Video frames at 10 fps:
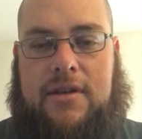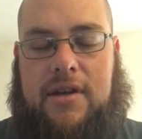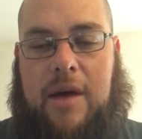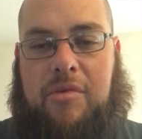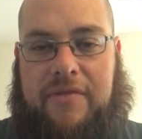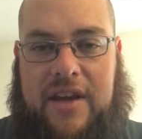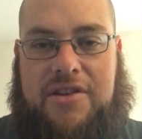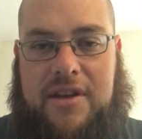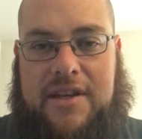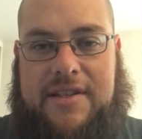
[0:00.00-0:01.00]
a couple
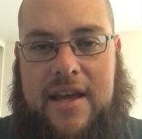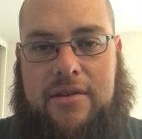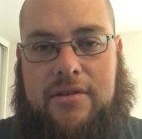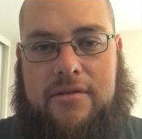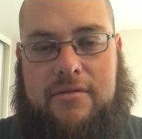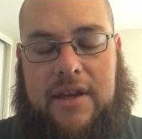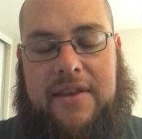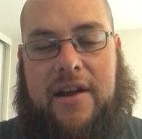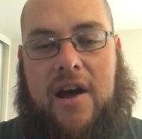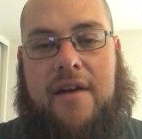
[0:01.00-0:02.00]
victories that'll give
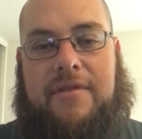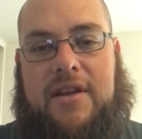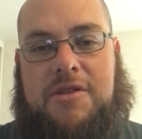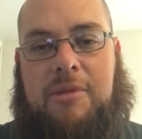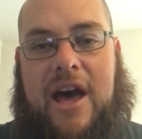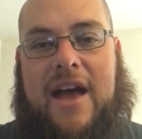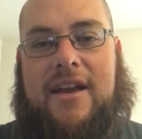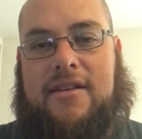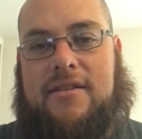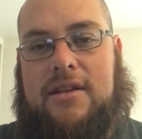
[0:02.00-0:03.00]
that confidence
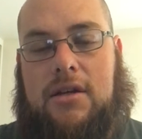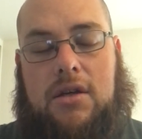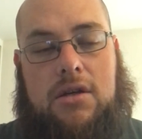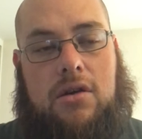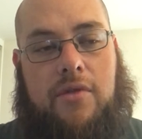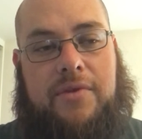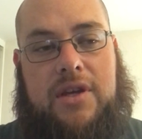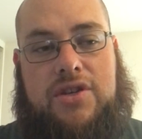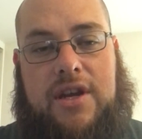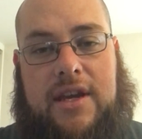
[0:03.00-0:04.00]
back, and
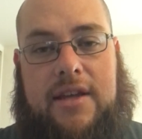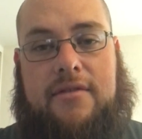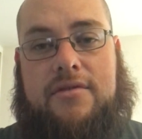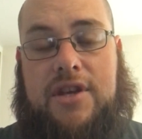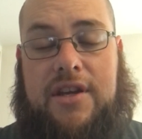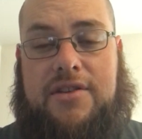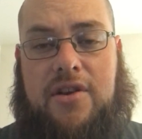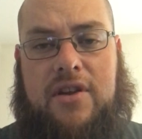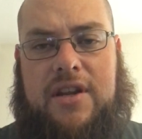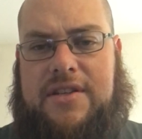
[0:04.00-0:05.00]
hopefully she can
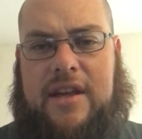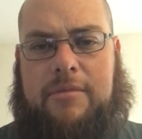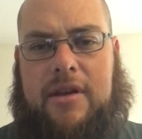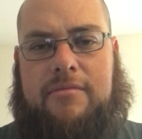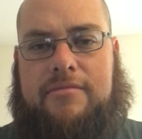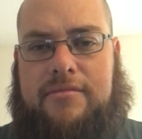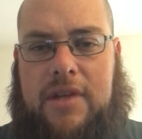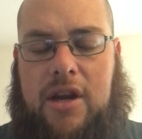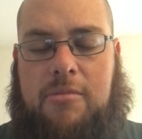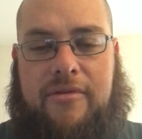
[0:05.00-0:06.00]
turn into something,
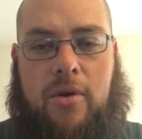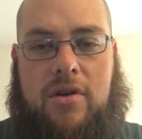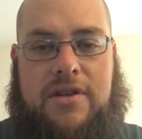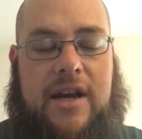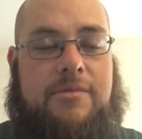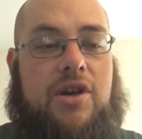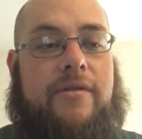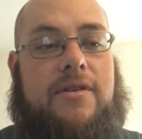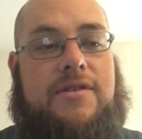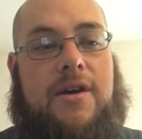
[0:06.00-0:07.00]
you know, before her time's
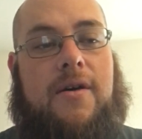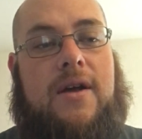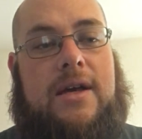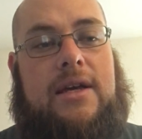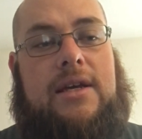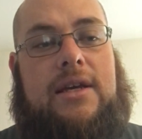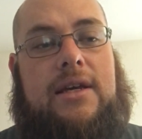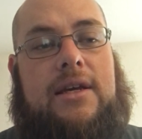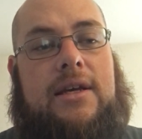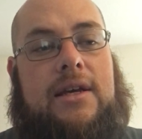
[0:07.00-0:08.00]
over. So
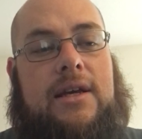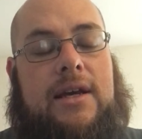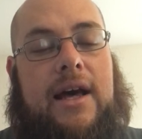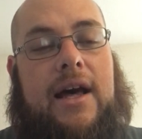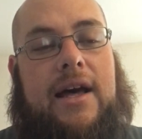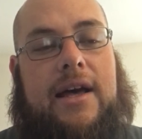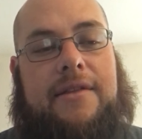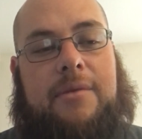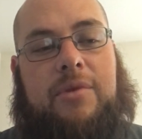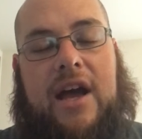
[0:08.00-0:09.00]

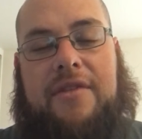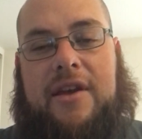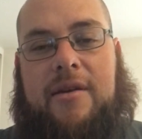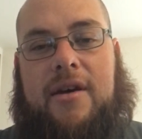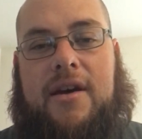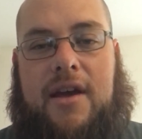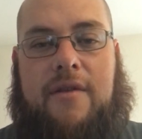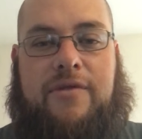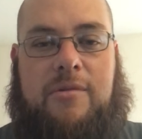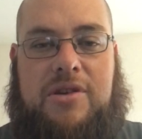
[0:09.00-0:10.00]
and then we got the
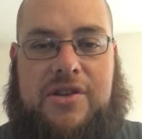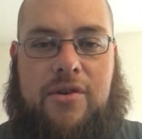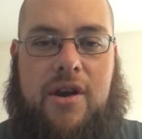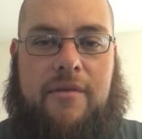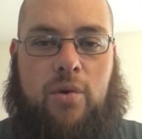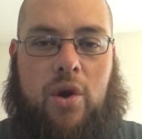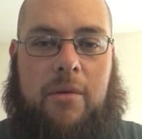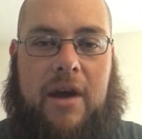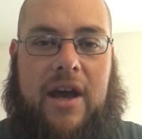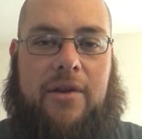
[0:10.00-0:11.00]
infamous story of
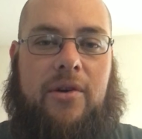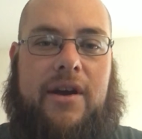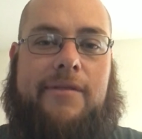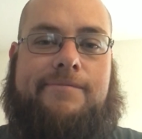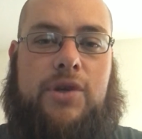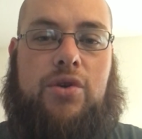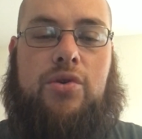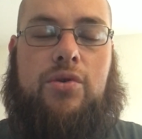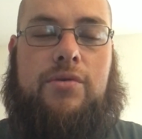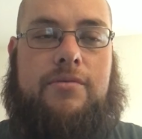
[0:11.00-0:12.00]
Rory McIlroy,
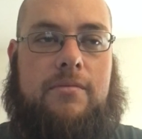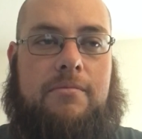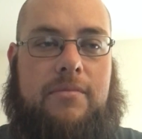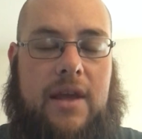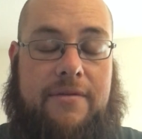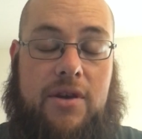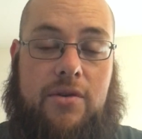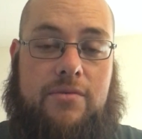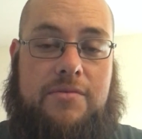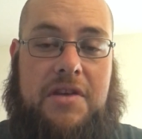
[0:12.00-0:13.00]
who, if
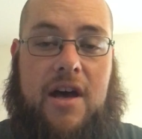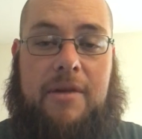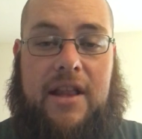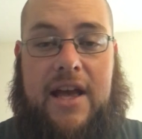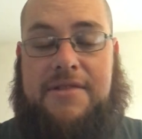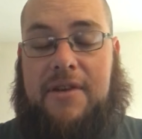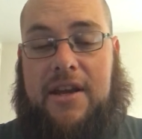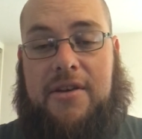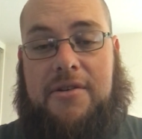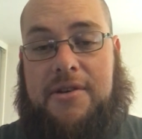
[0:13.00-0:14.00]
you saw my last
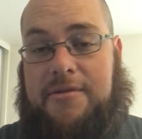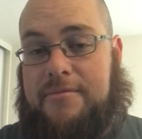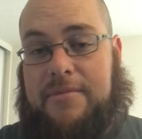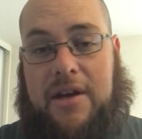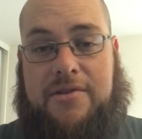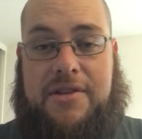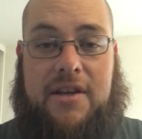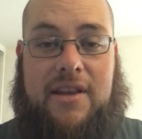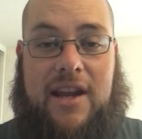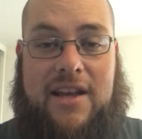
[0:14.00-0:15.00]
video, you
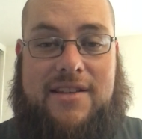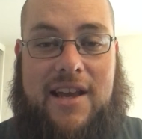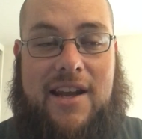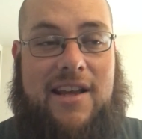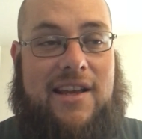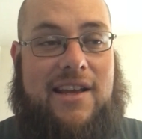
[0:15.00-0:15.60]
understood that I said